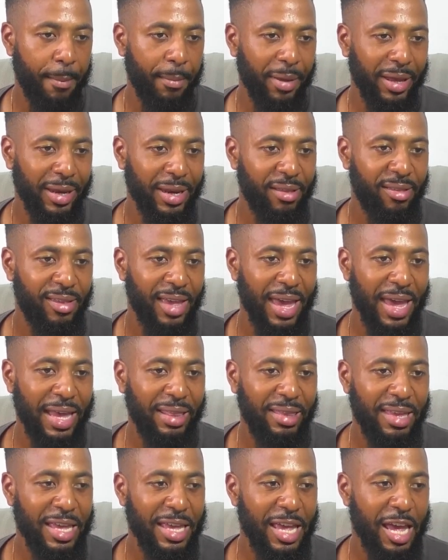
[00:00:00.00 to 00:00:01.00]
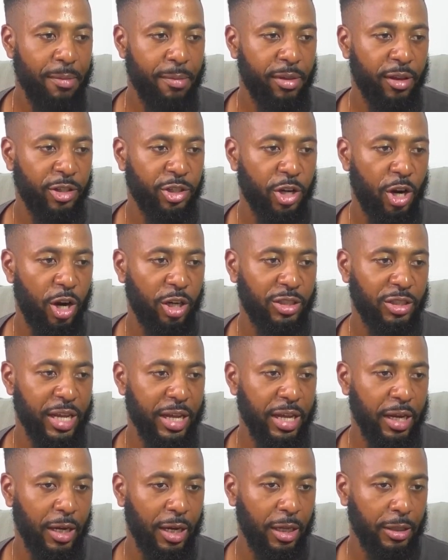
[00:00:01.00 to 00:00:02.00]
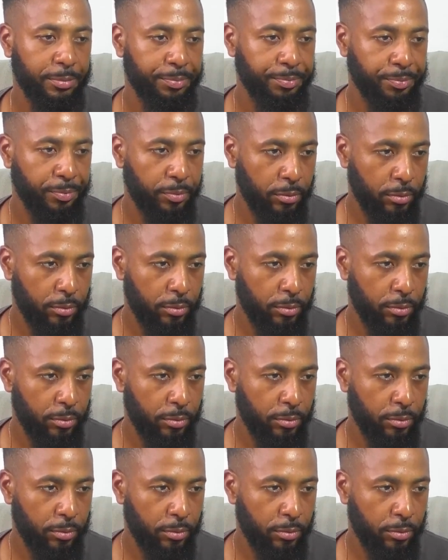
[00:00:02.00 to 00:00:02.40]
In his 18 games in charge, England,